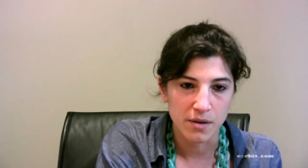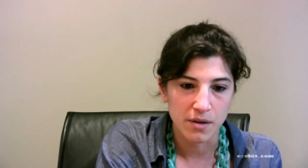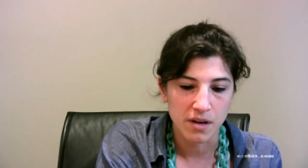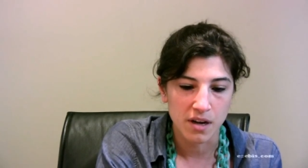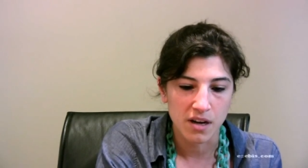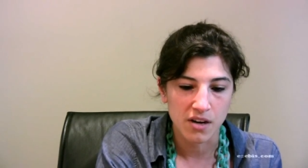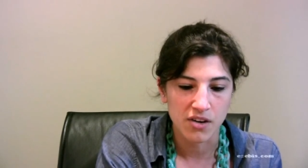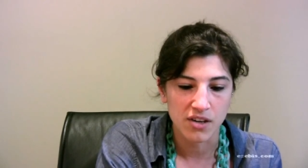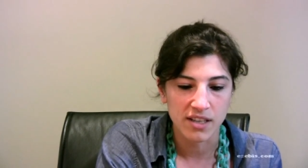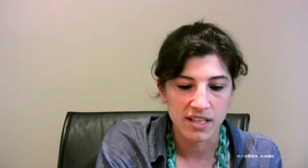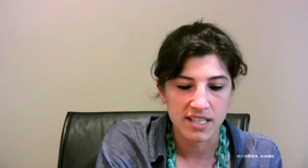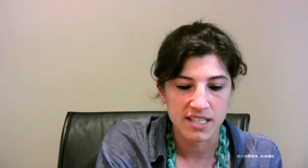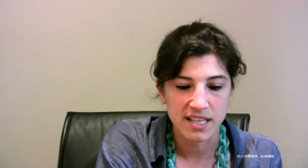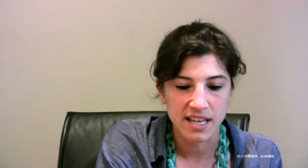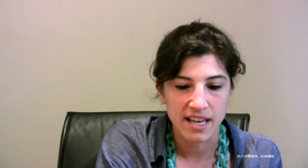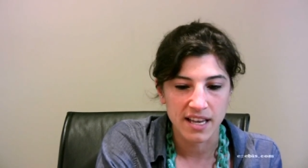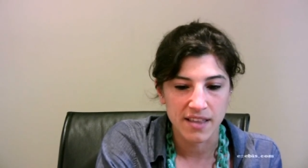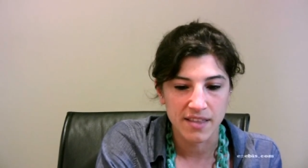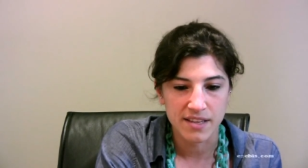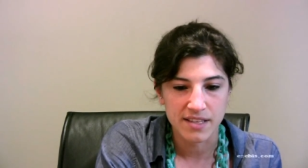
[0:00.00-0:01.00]
concretely
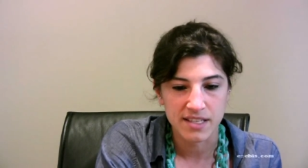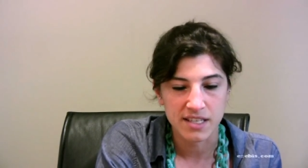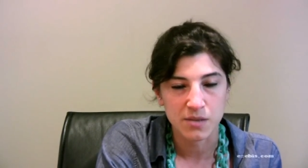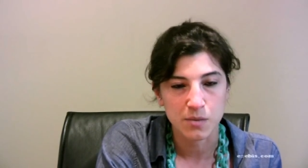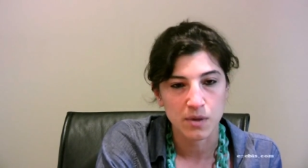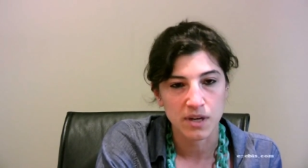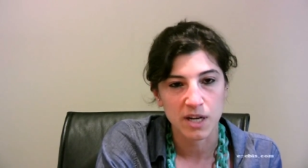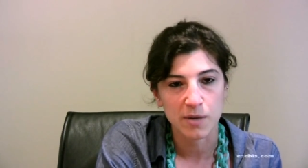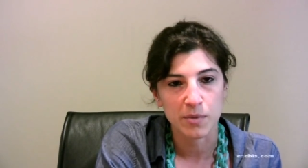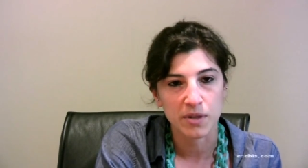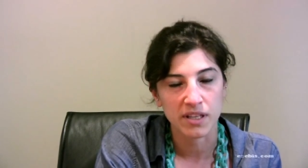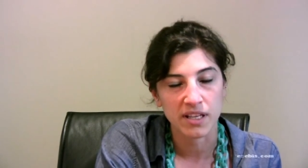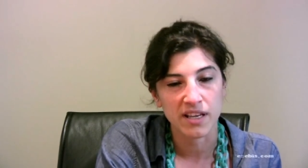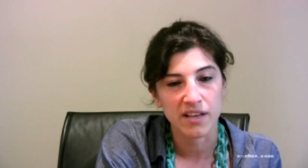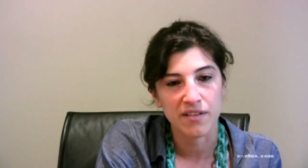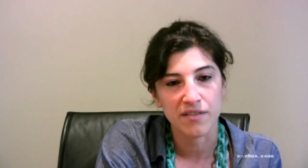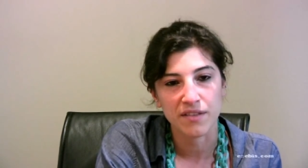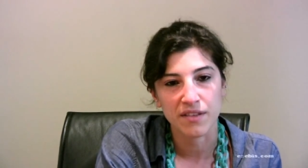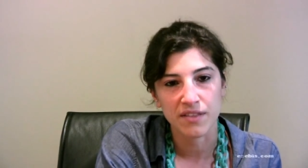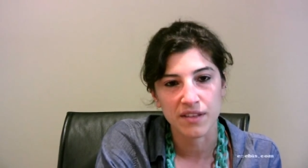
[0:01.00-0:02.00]
say, this is what I
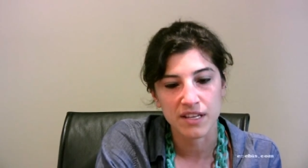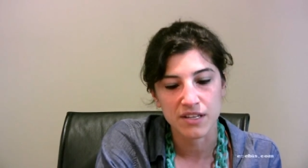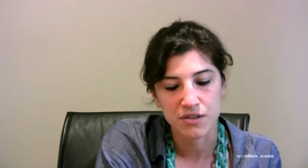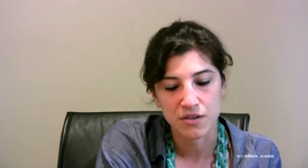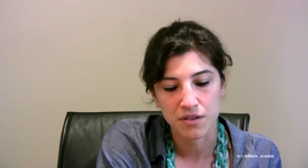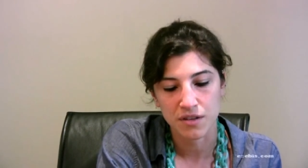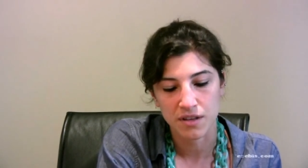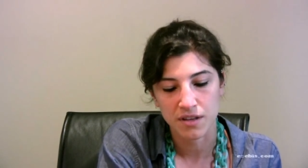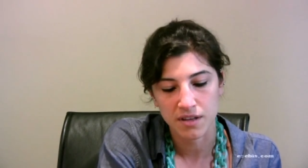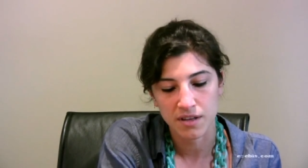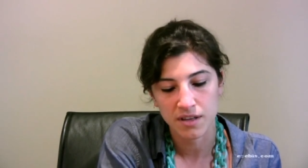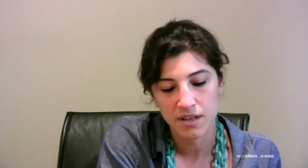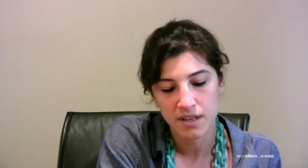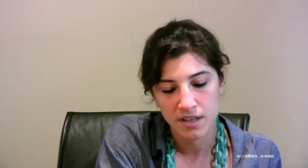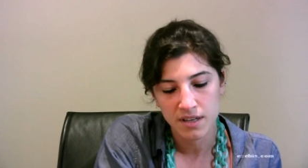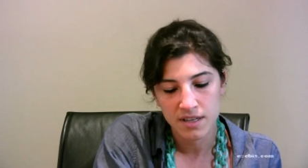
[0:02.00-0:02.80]
believe, and these are the